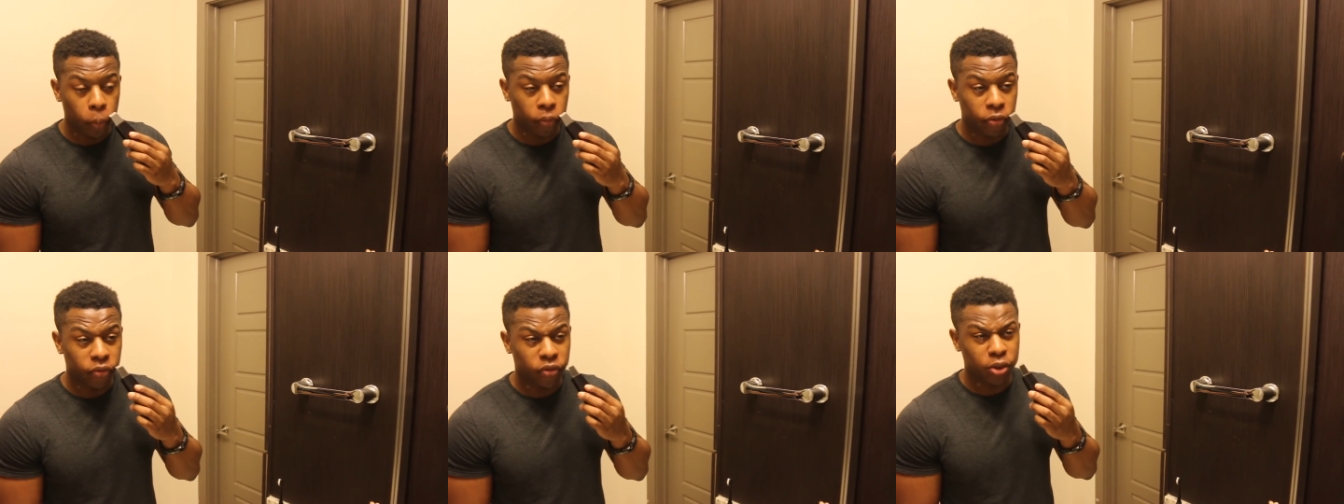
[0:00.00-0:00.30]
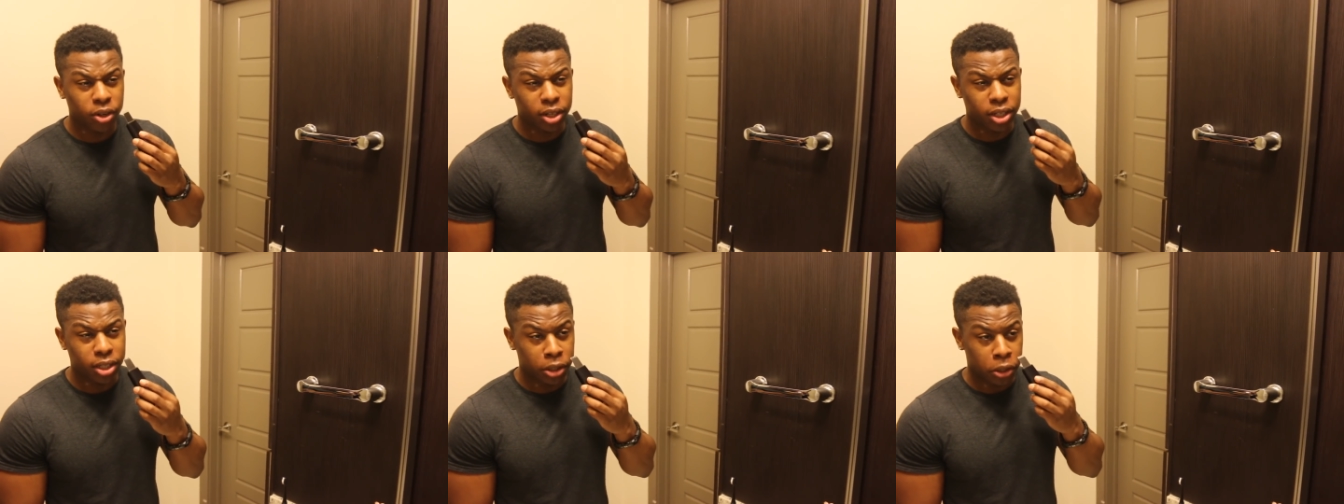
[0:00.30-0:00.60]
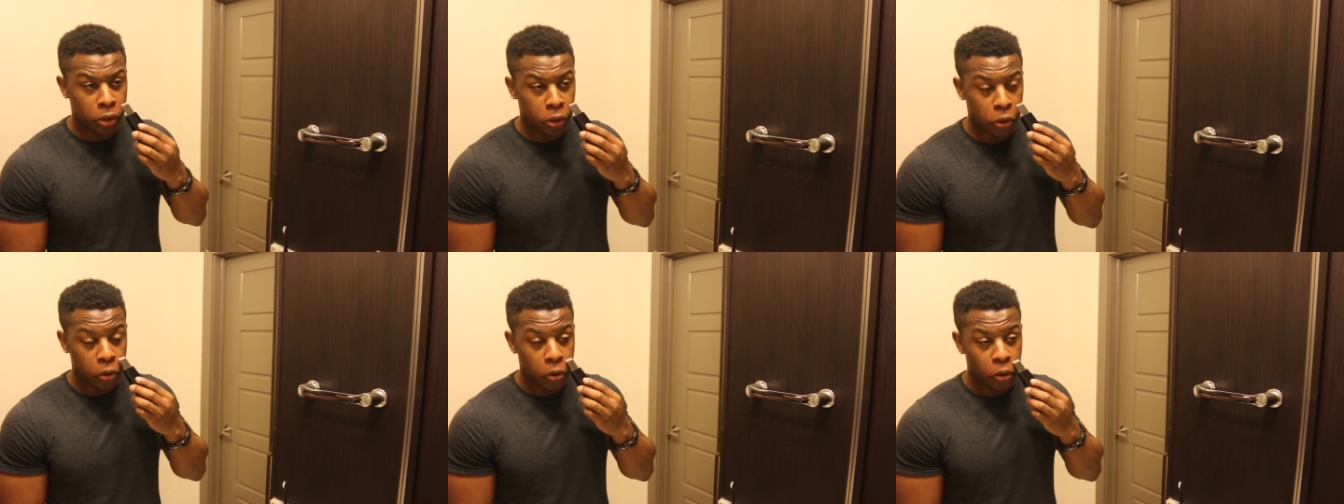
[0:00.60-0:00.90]
It's so easy
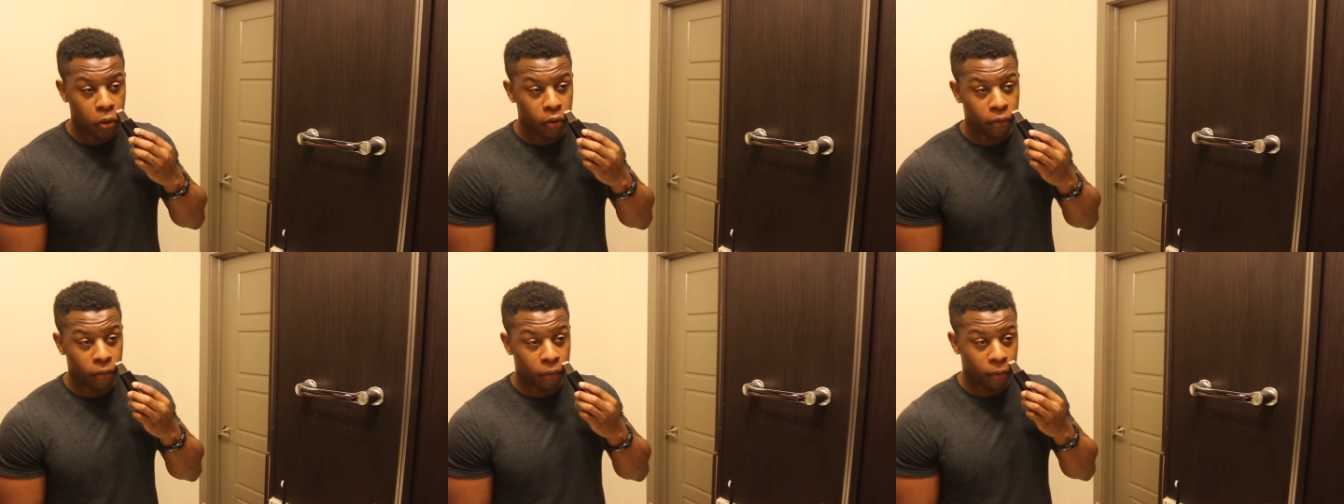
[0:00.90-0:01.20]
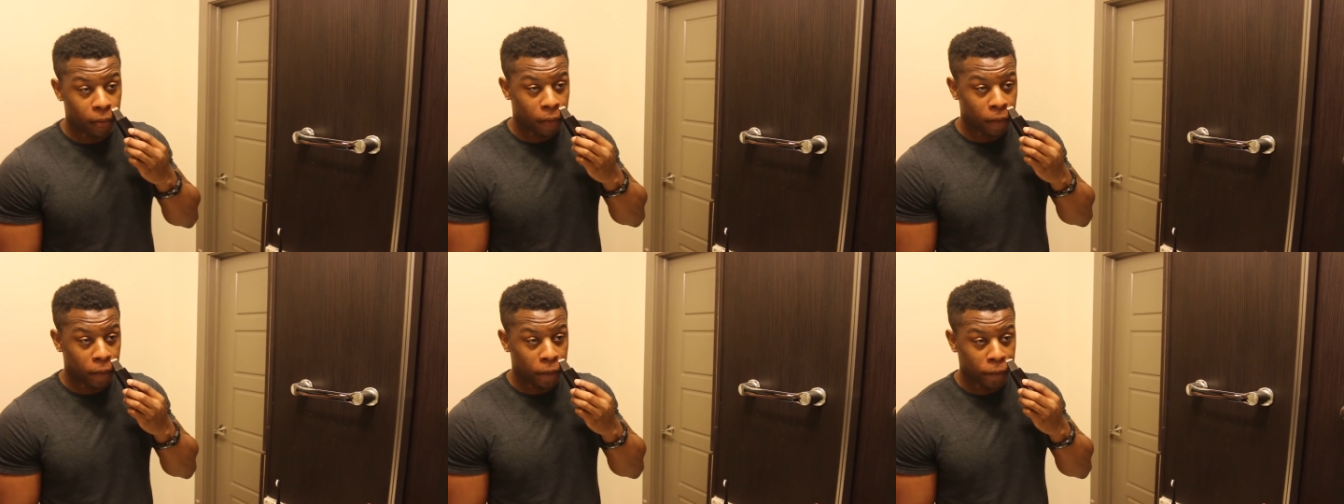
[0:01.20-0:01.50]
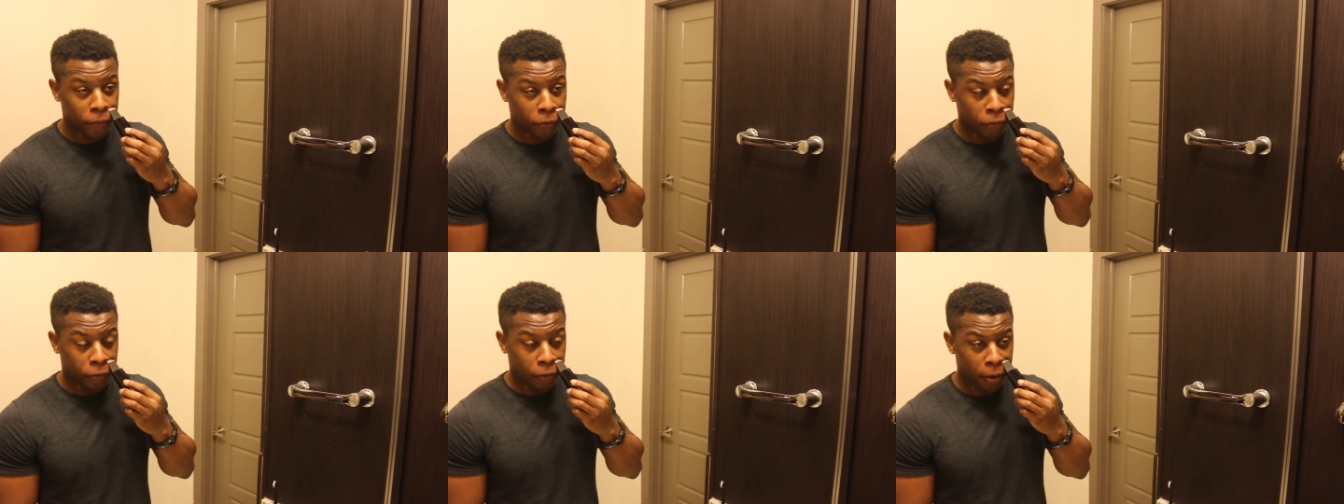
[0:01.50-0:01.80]
to use.
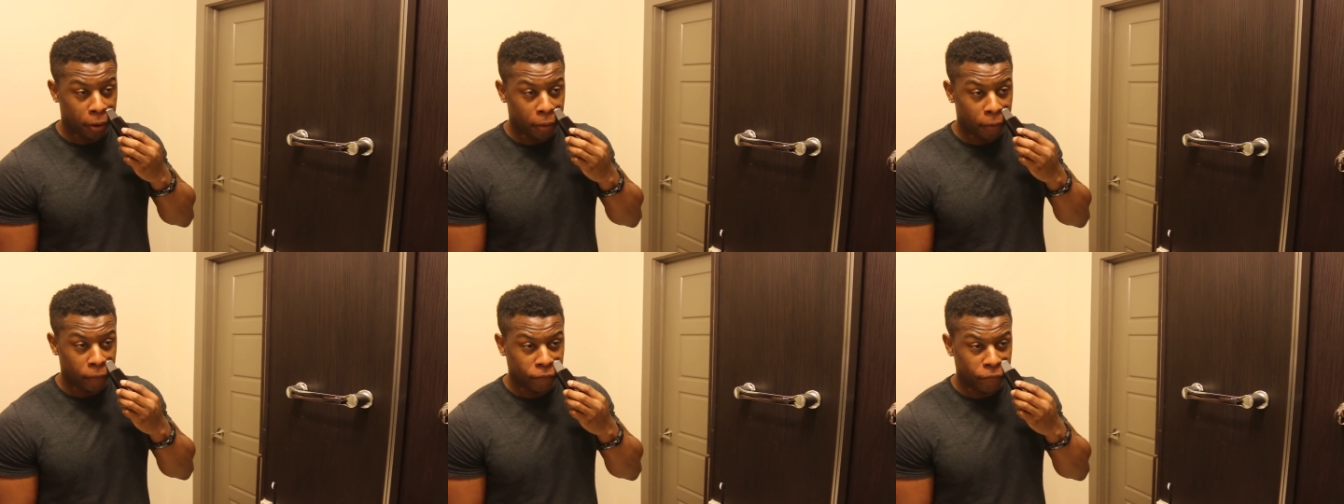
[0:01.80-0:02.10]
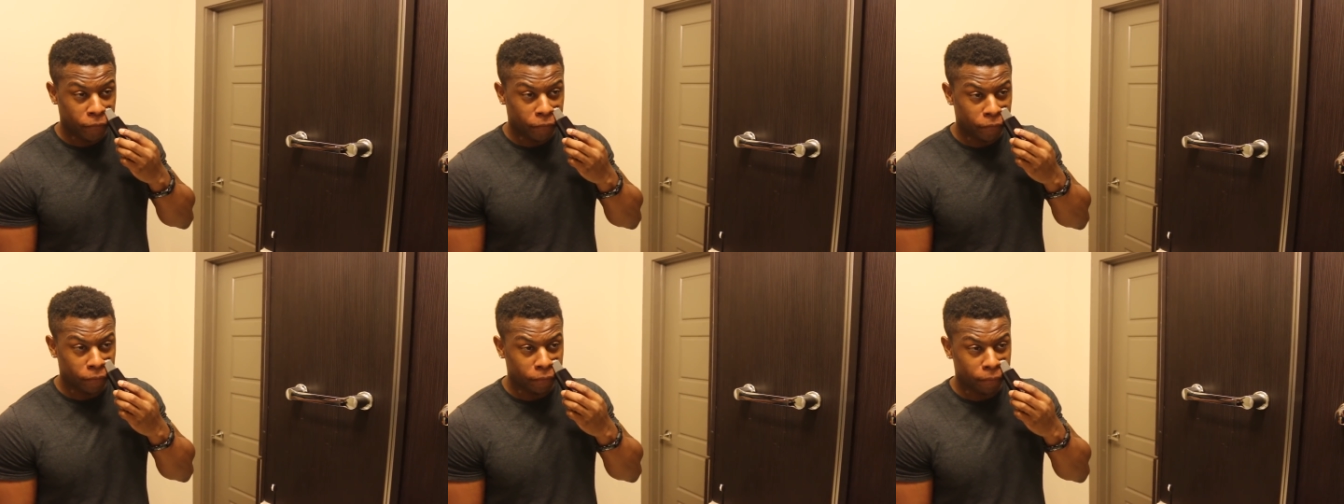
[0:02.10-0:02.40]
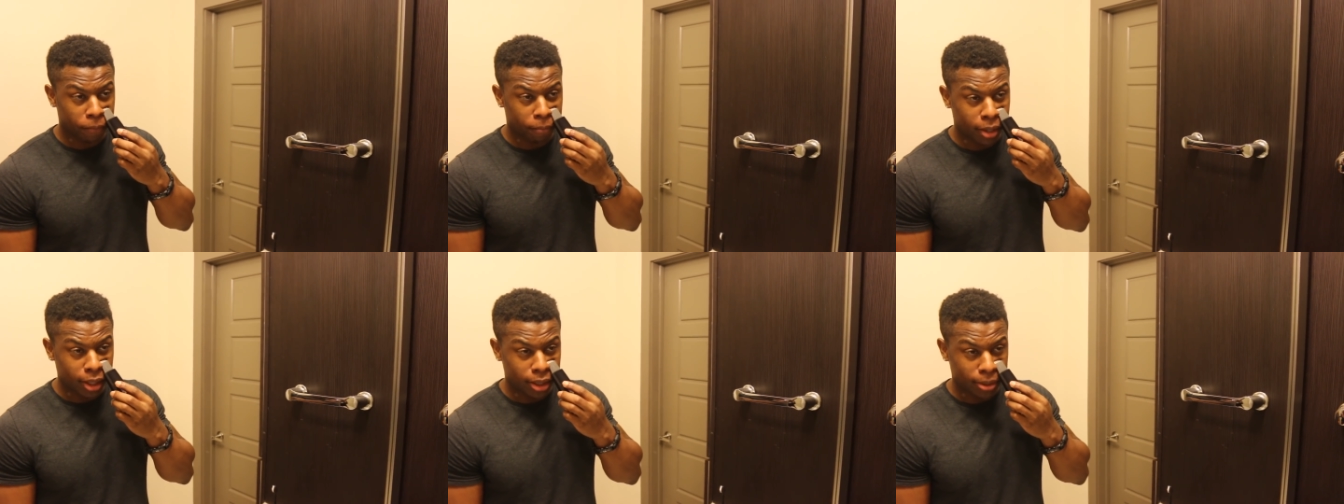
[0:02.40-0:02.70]
We're great. Okay,
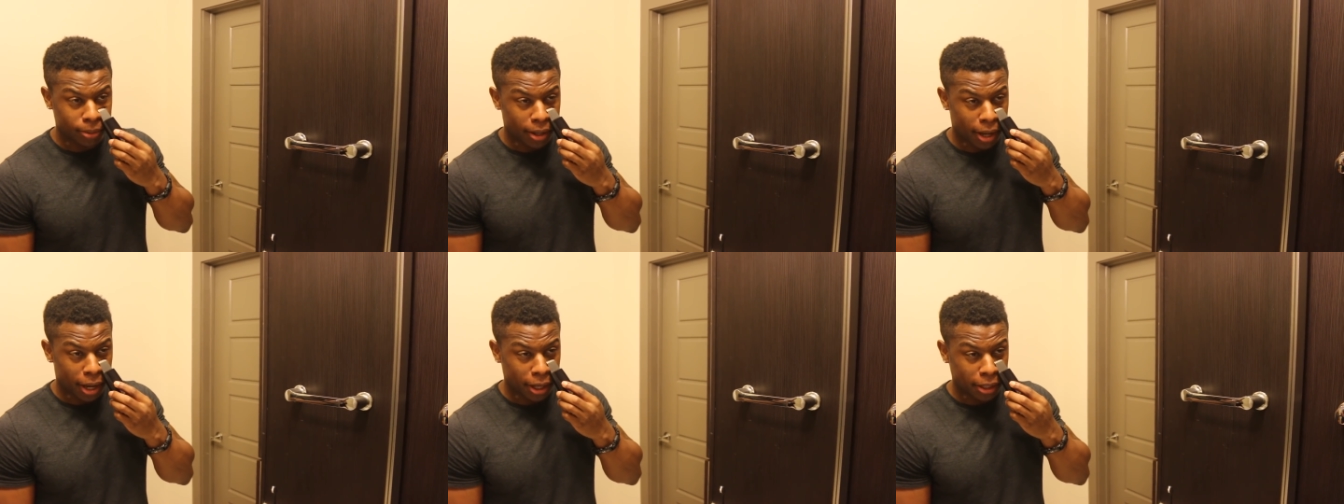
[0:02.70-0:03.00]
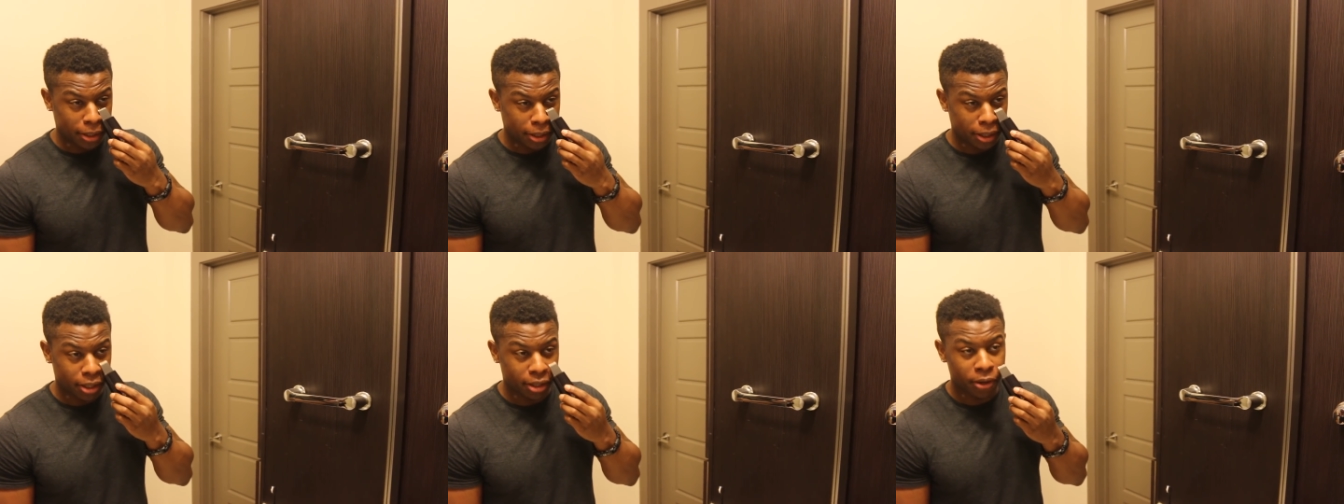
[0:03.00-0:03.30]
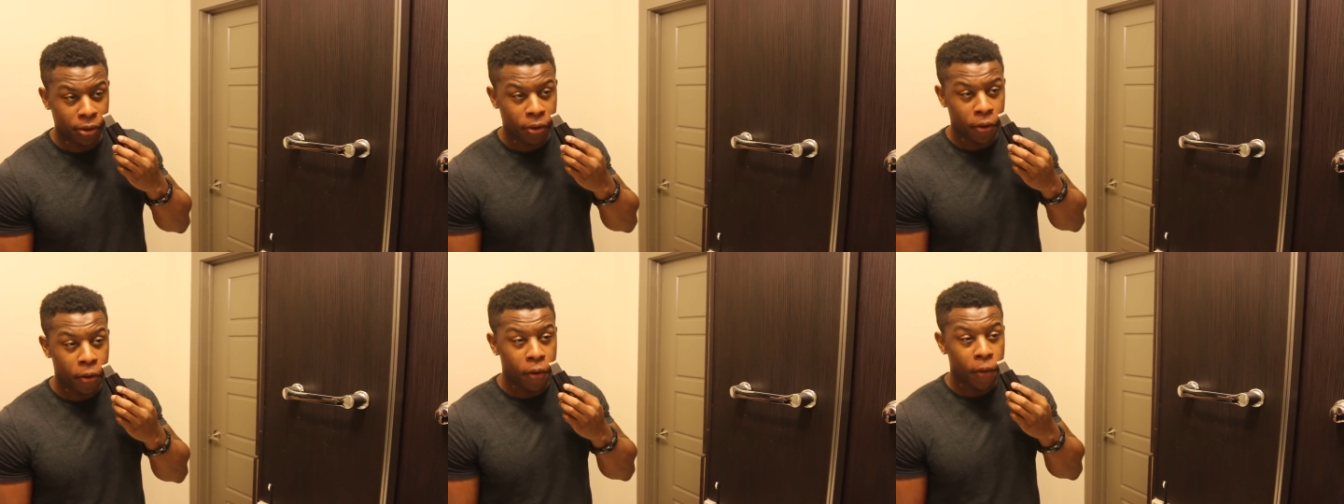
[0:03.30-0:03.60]
so it, it feels
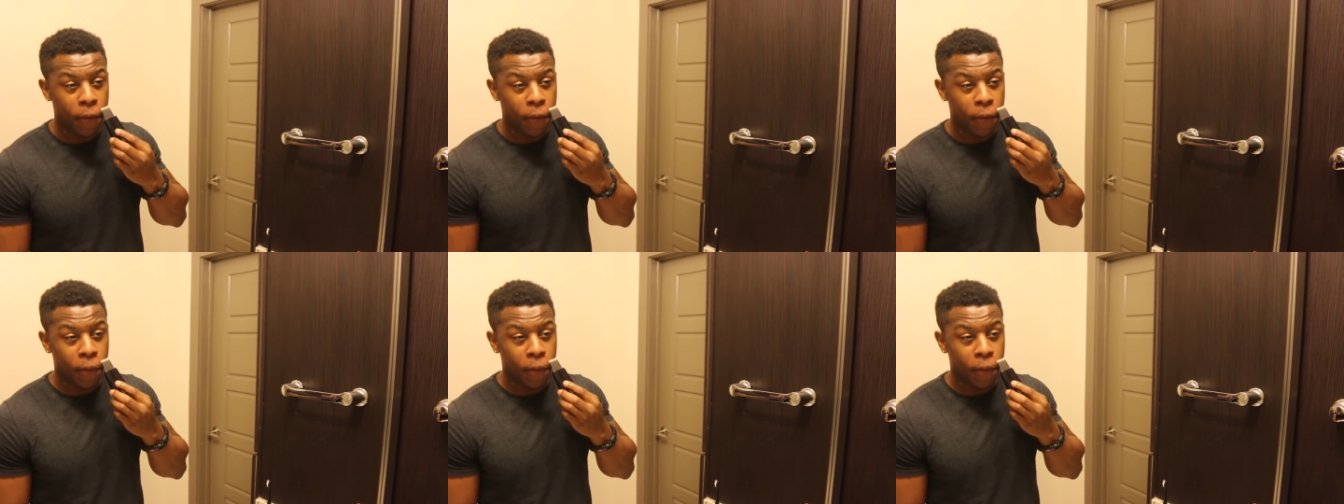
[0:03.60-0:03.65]
comfortable.